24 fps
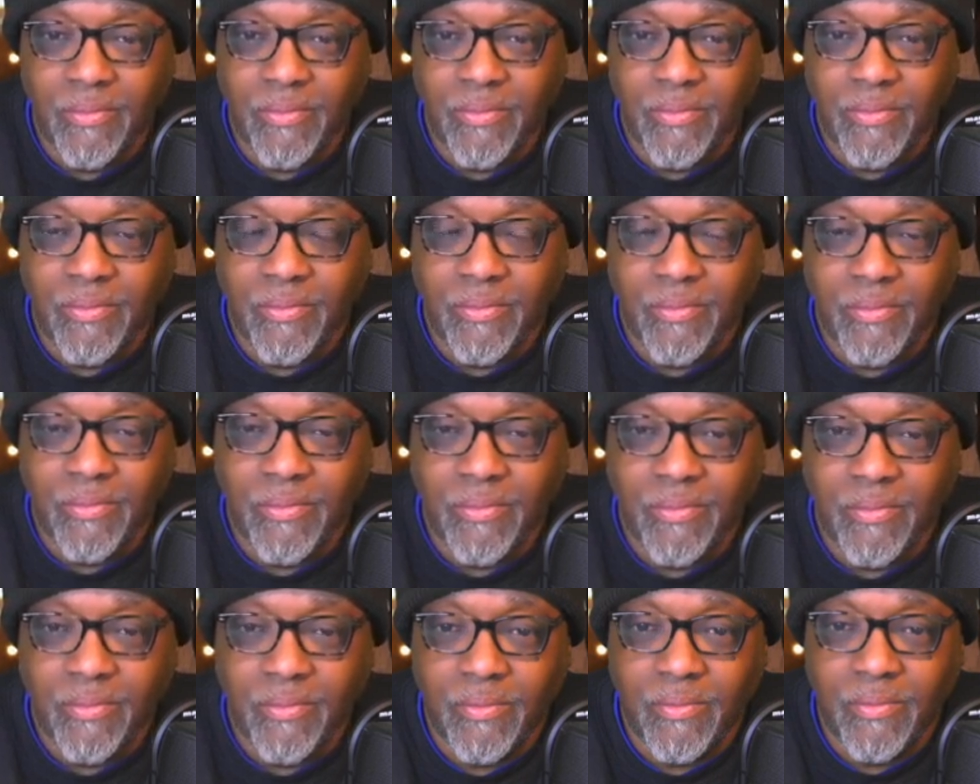
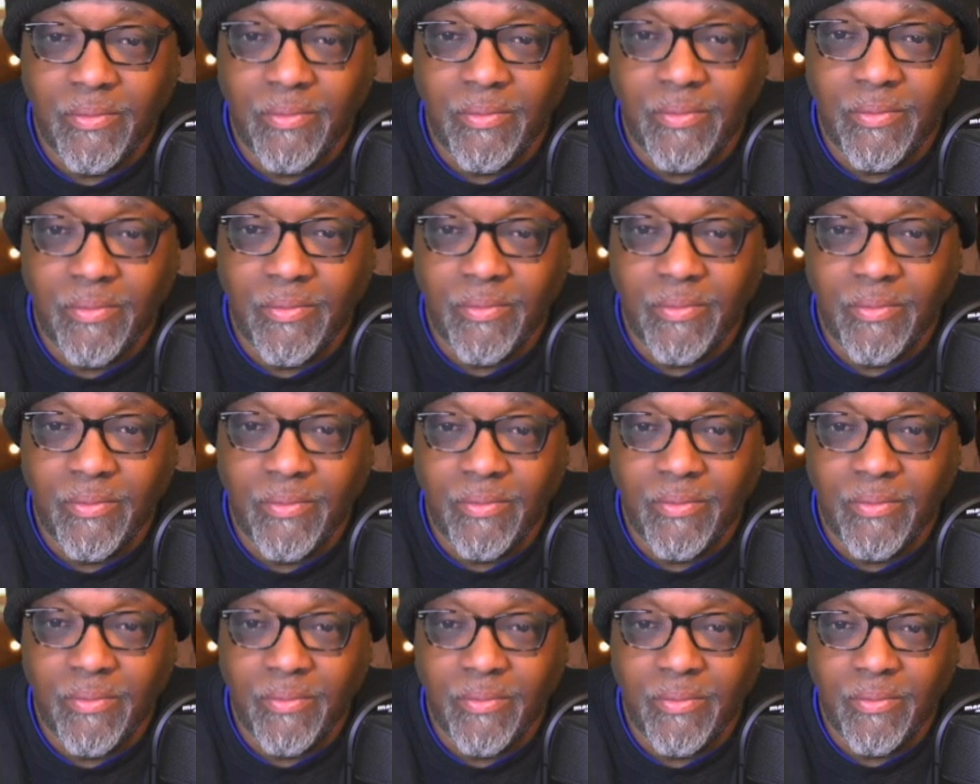
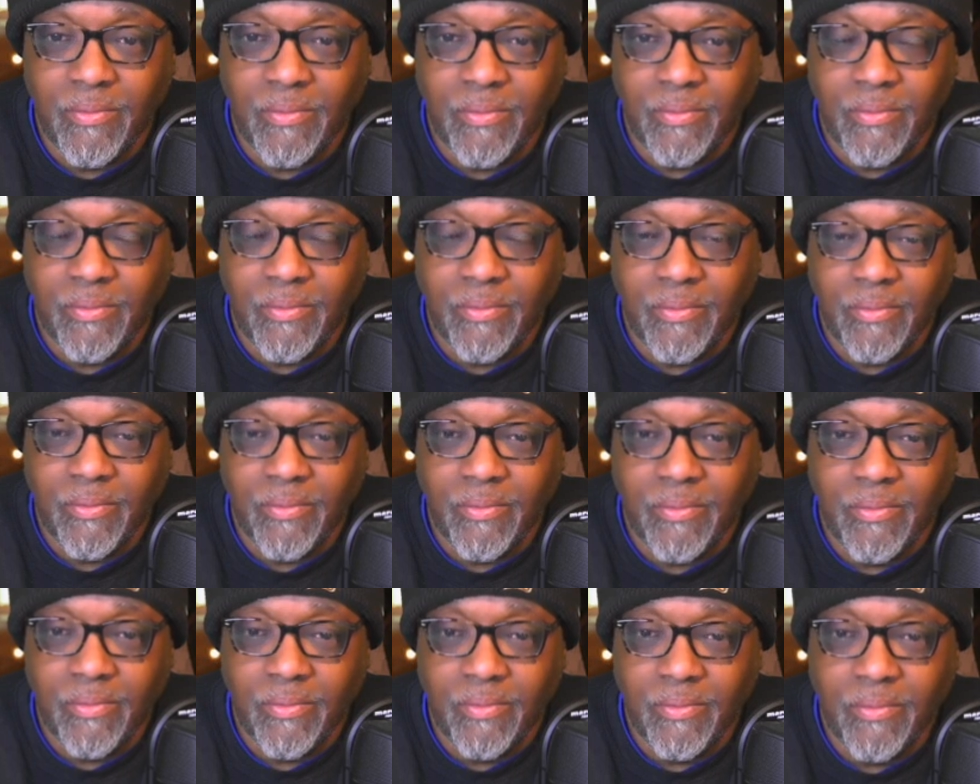
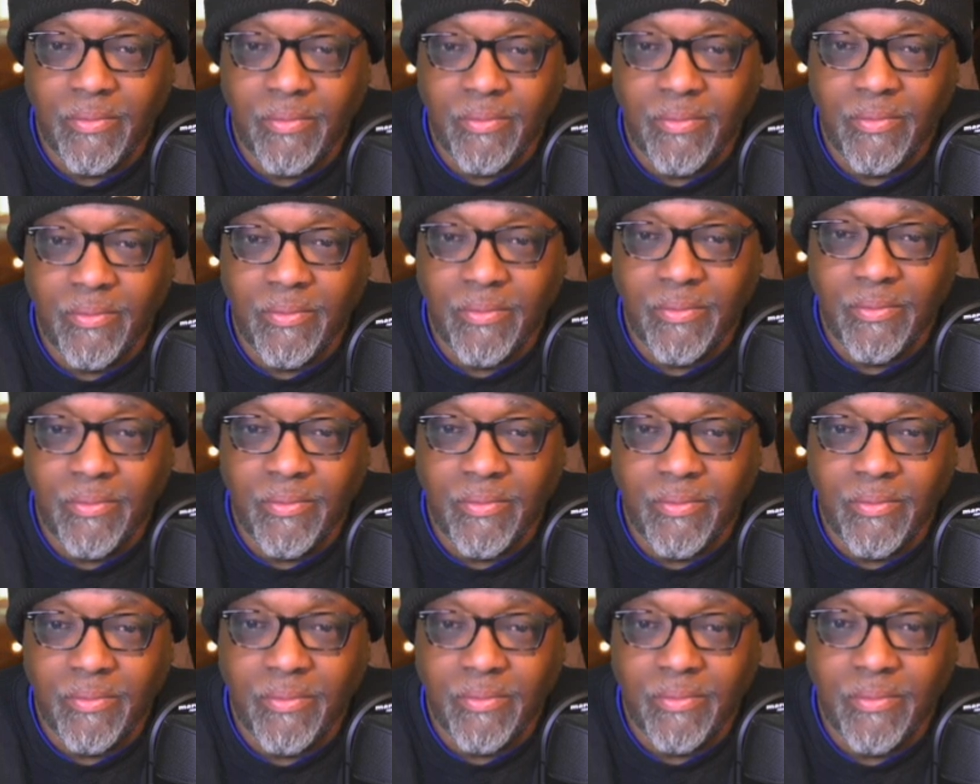
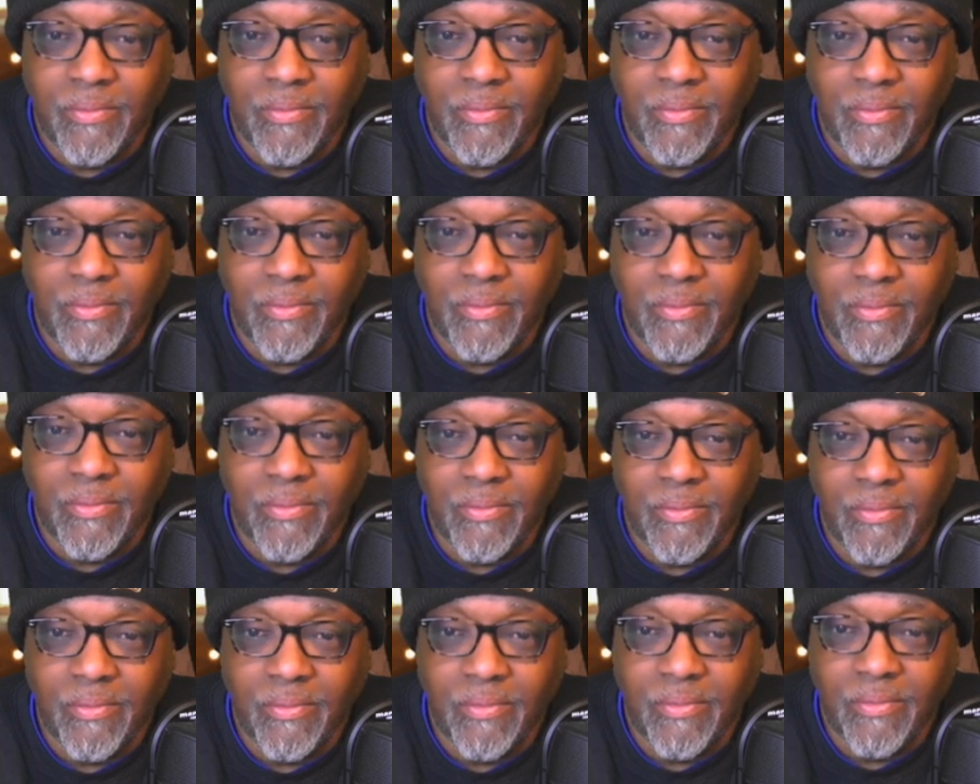
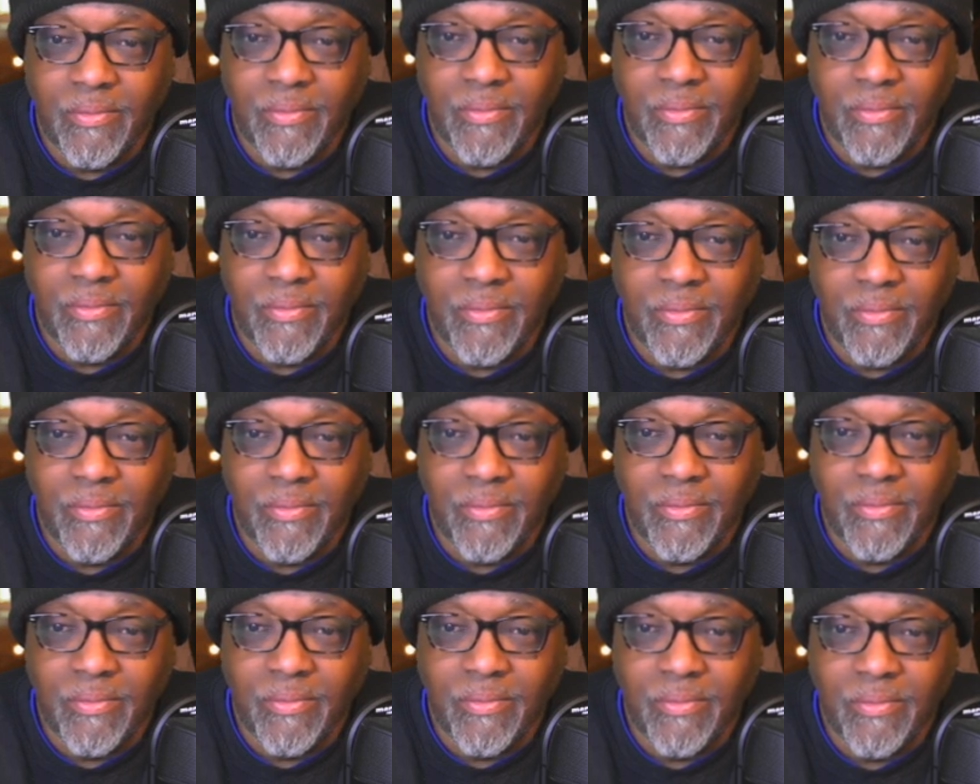
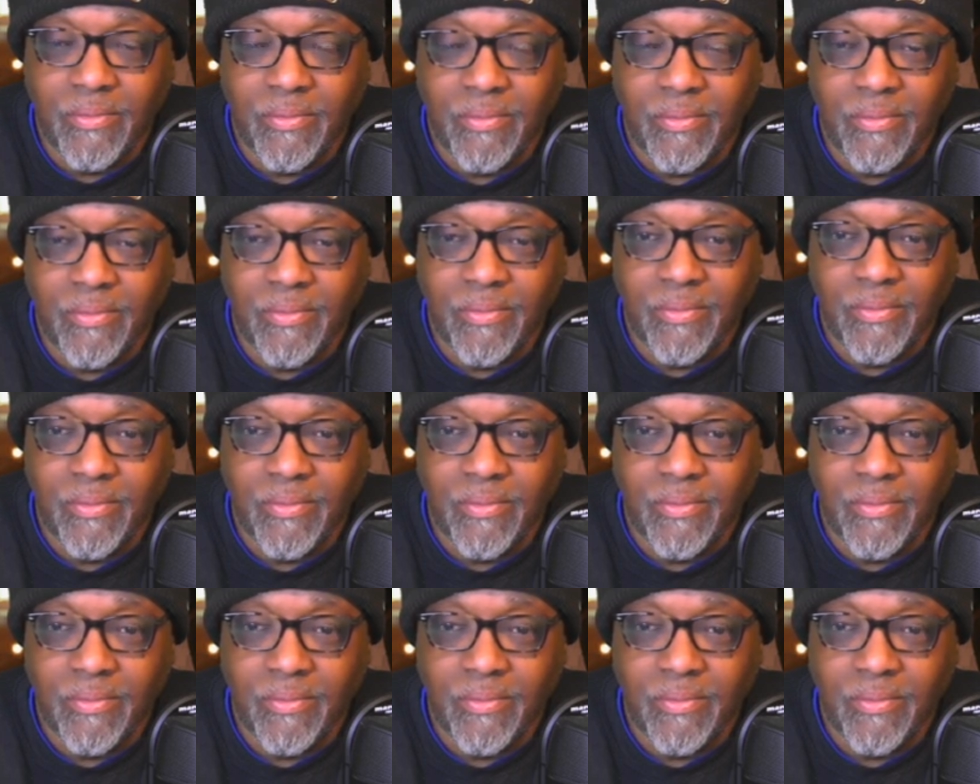The person shown says nothing.